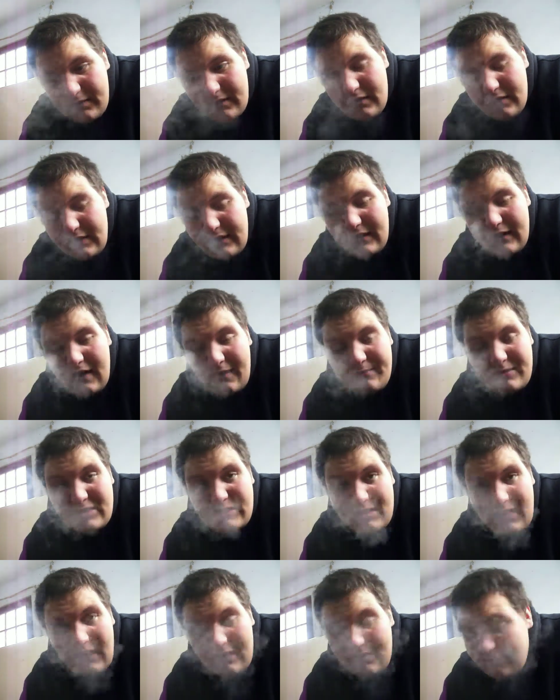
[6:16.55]
But again, I'm
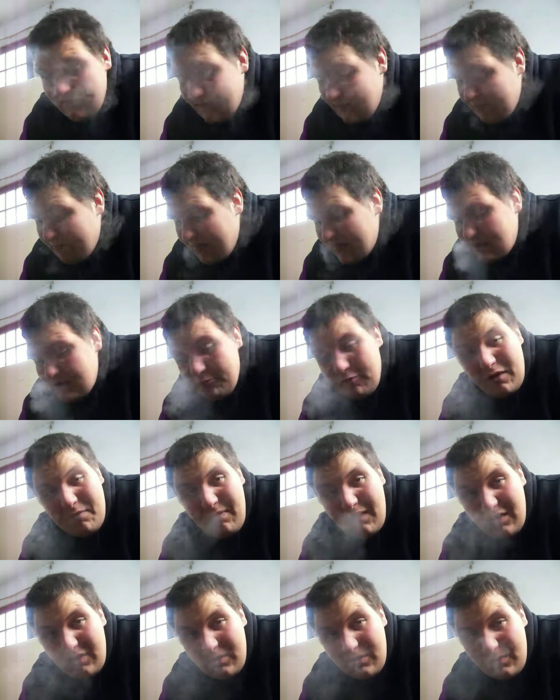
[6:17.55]
just not the best spray
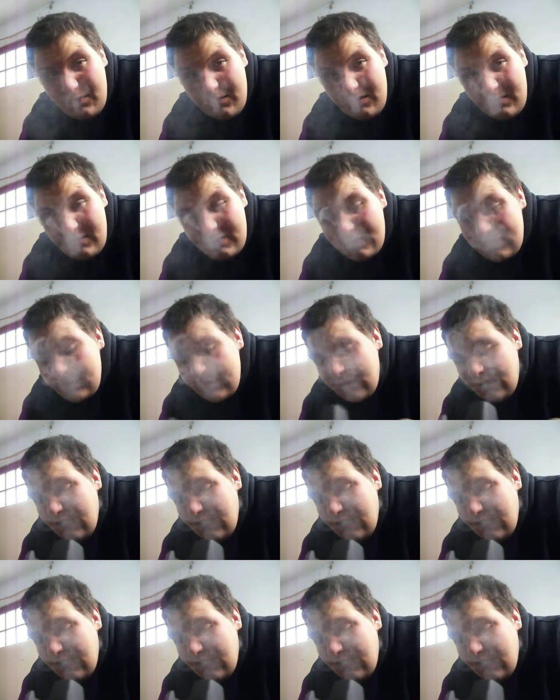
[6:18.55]
painter in the world.